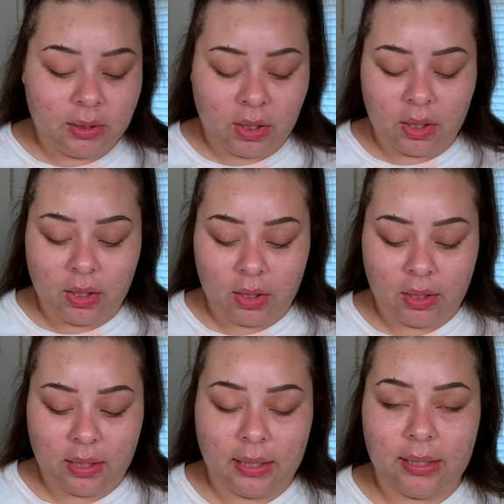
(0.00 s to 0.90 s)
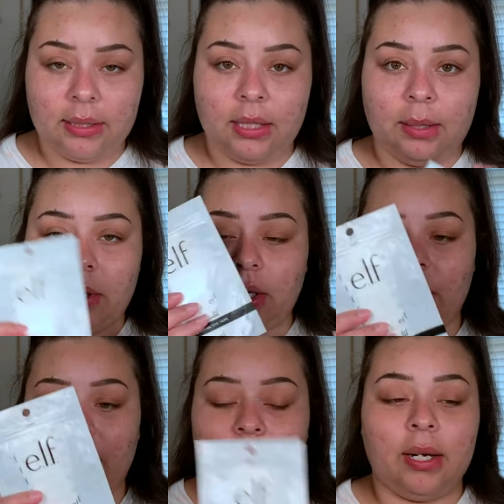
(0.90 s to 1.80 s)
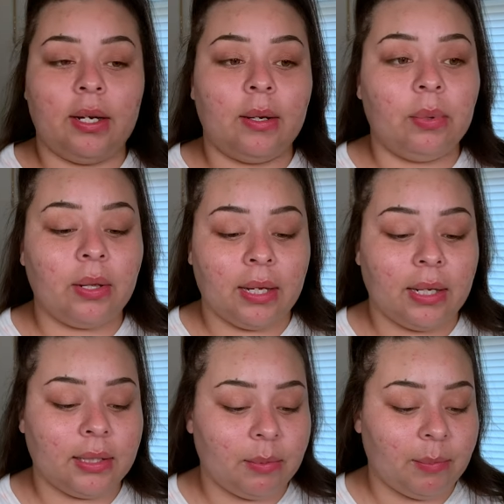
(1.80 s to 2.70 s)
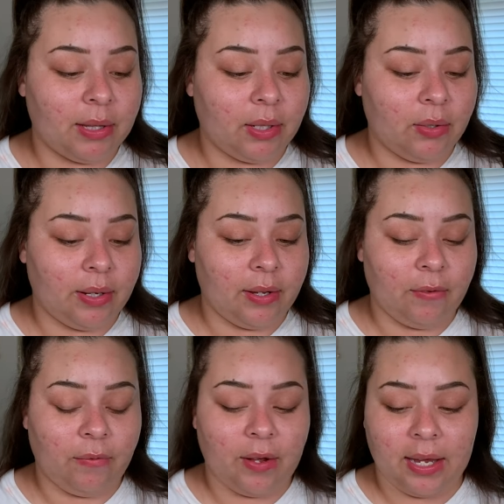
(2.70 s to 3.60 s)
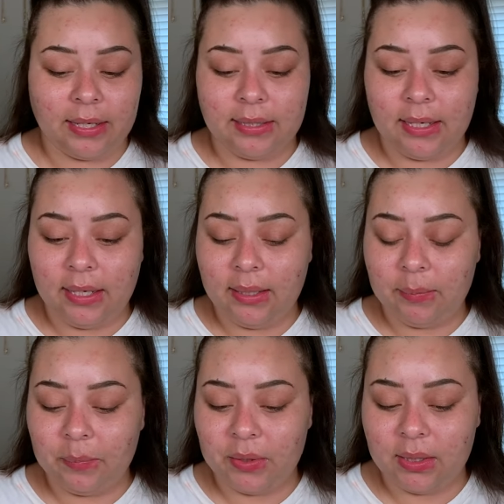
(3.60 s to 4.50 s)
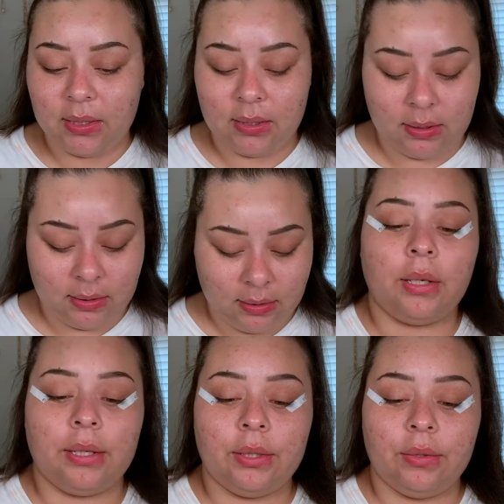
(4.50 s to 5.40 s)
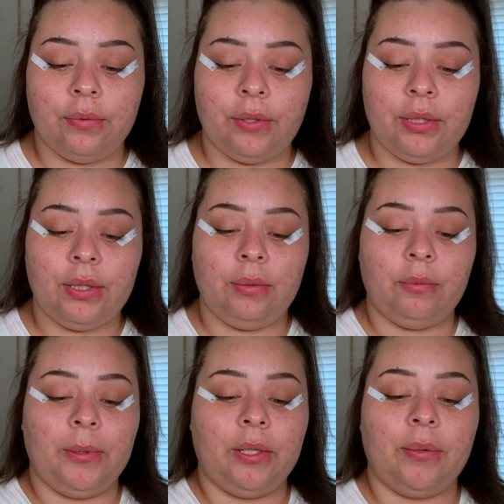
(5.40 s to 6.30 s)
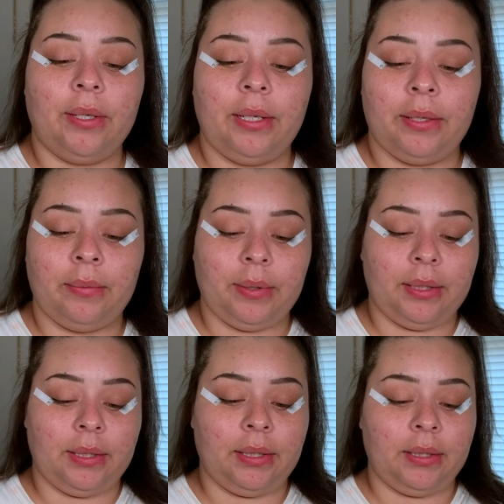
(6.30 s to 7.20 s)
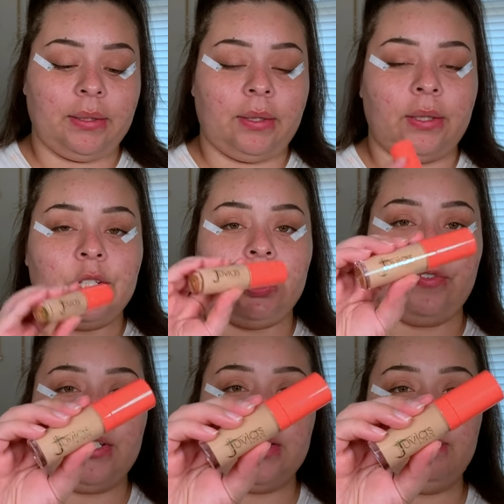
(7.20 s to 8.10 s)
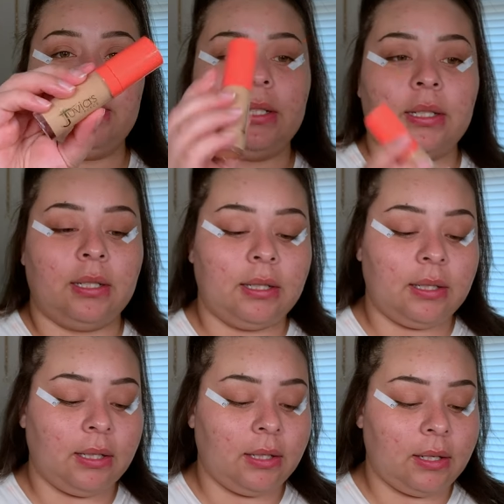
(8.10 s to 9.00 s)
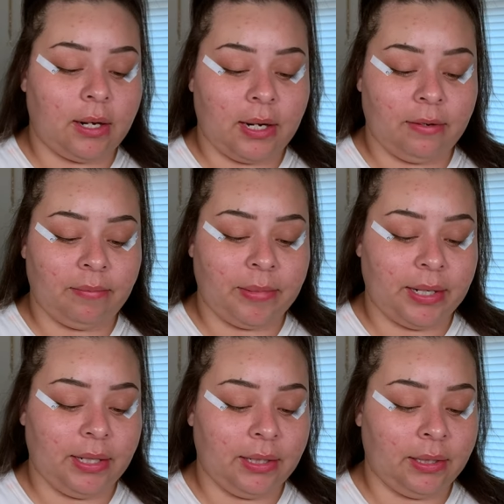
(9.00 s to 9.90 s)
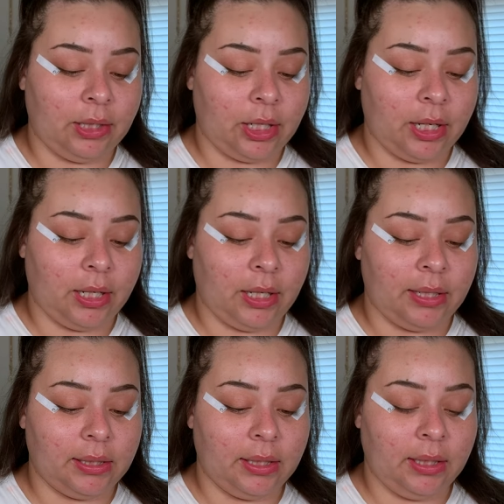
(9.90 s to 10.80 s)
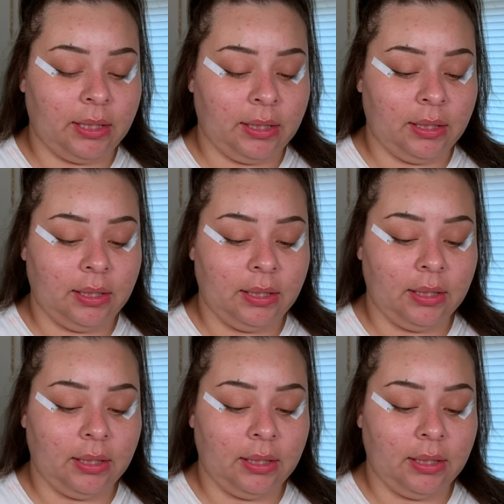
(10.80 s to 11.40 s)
started on our eyes, I am gonna go ahead and apply some of my little E L F eye tapes. Okay, so the first thing we'll be going in with is our Juvia's Place concealer. I have mine in the shade eighteen.